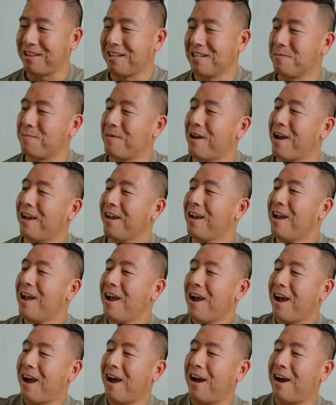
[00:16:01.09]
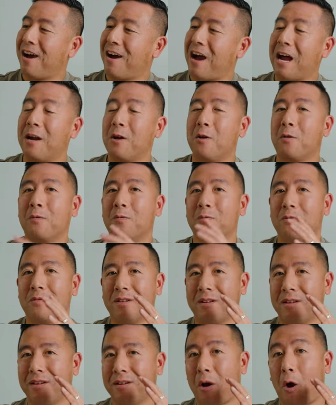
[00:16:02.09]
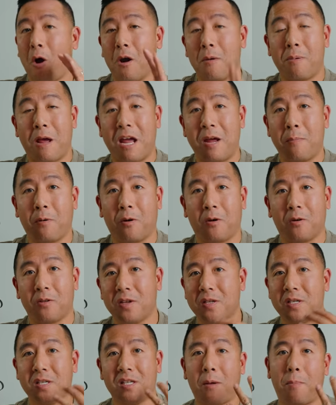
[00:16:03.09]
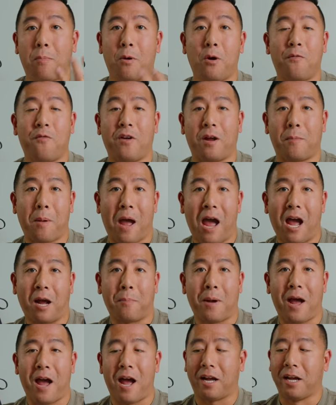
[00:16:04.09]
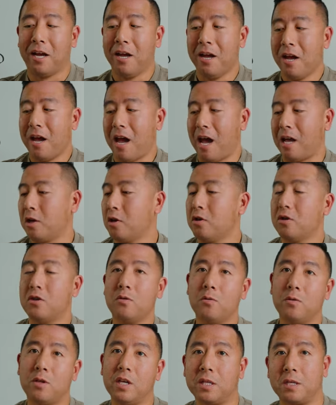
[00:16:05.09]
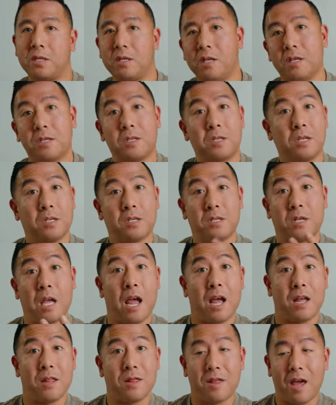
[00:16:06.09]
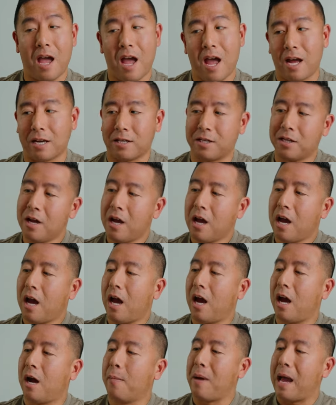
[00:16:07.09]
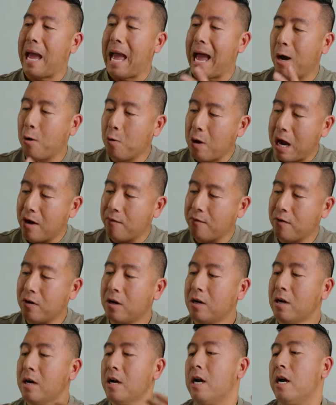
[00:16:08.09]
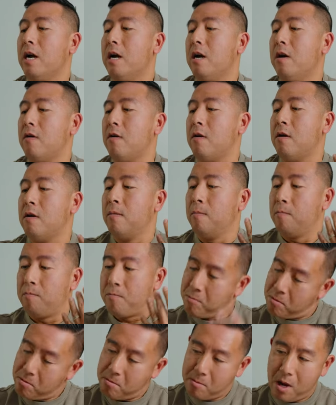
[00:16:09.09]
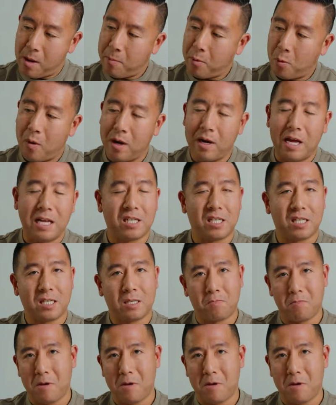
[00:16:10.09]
this bag. I know on paper, this is the perfect backpack and you can do this and that. However, number one, it's